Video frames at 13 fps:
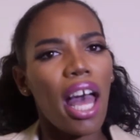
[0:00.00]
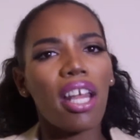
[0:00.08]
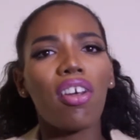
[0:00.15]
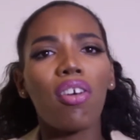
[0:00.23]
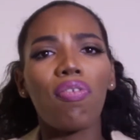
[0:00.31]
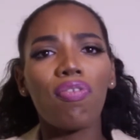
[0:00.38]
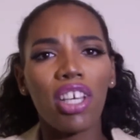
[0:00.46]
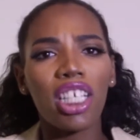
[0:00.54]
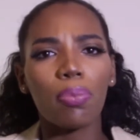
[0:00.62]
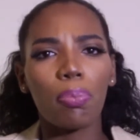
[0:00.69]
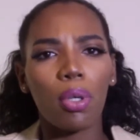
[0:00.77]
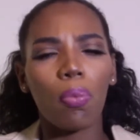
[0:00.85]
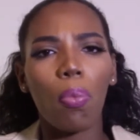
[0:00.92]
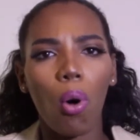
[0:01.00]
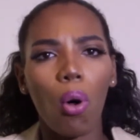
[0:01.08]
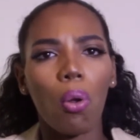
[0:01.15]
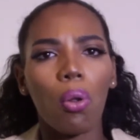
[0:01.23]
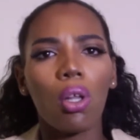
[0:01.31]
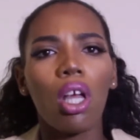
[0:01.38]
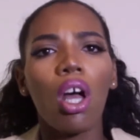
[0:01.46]
and a Facebook
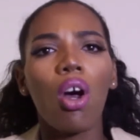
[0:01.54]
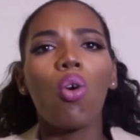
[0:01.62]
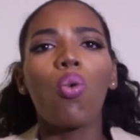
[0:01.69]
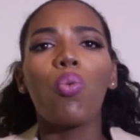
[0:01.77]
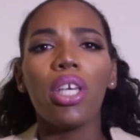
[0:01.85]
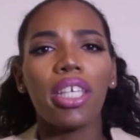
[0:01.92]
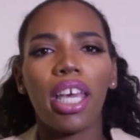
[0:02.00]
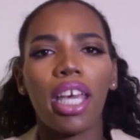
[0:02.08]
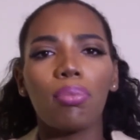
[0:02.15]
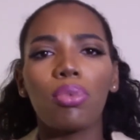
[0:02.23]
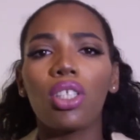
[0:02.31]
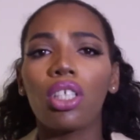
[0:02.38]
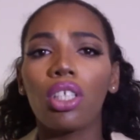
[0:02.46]
poll, we came to